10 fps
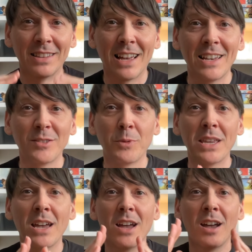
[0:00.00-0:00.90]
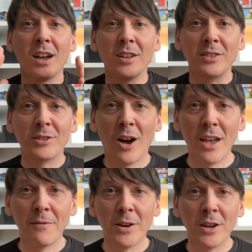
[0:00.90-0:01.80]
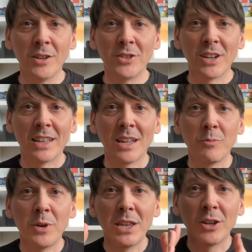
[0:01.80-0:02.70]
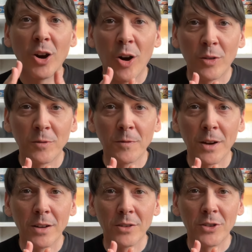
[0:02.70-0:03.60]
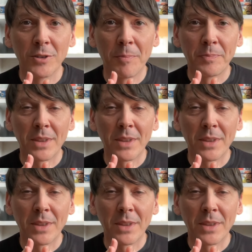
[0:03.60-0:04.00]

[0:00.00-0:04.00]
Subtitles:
That is, we diverge and then we converge.